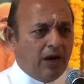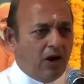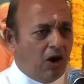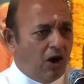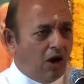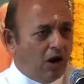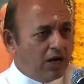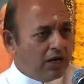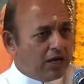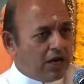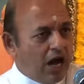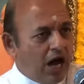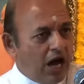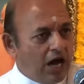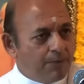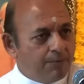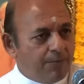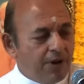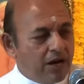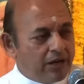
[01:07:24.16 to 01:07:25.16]
All
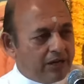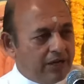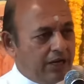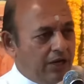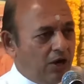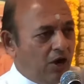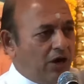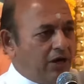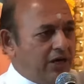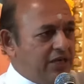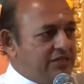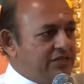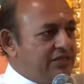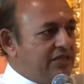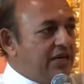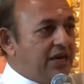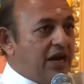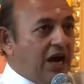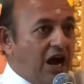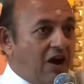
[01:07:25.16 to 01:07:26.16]
car parking lot is
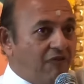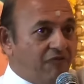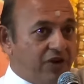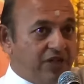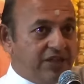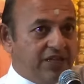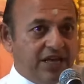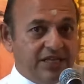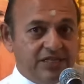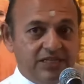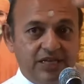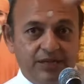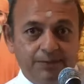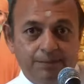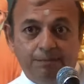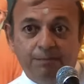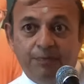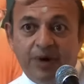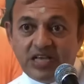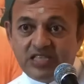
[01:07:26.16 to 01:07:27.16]
there. After that,
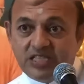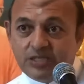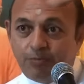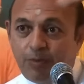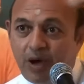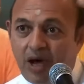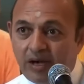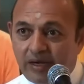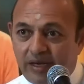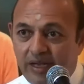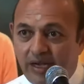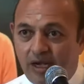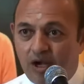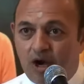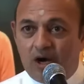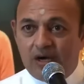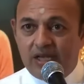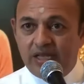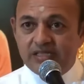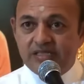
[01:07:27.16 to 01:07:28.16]
the bus parking
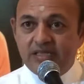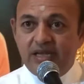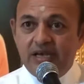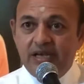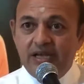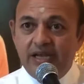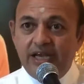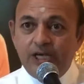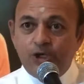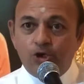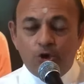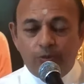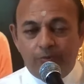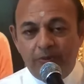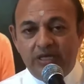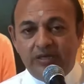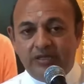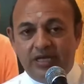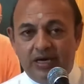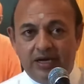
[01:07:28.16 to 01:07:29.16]
lot is there. He took
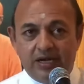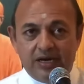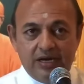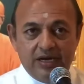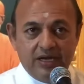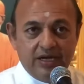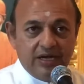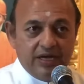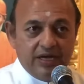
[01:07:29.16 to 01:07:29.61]
me there.